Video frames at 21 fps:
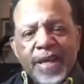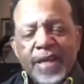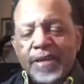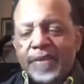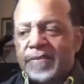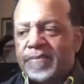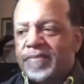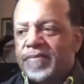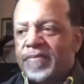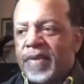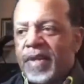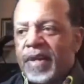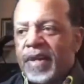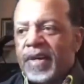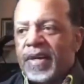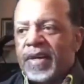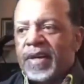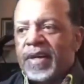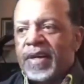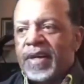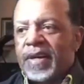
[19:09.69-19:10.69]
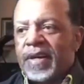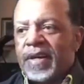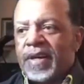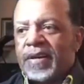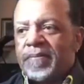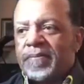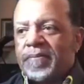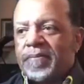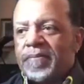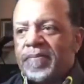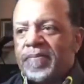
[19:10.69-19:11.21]
And
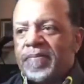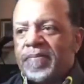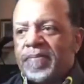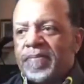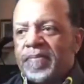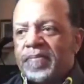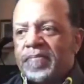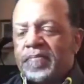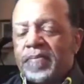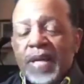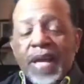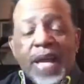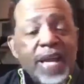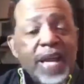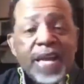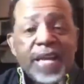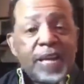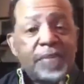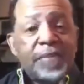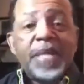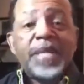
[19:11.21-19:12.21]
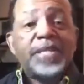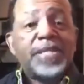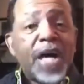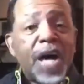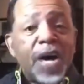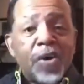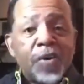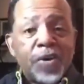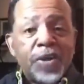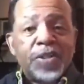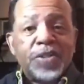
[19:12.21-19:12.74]
uh, but I like him. He's
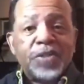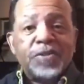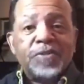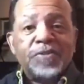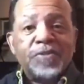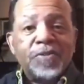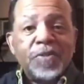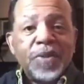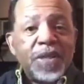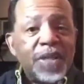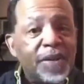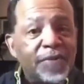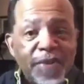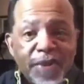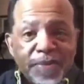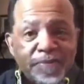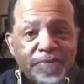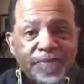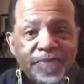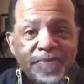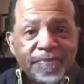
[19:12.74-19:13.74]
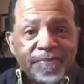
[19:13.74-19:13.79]
ours. We love him.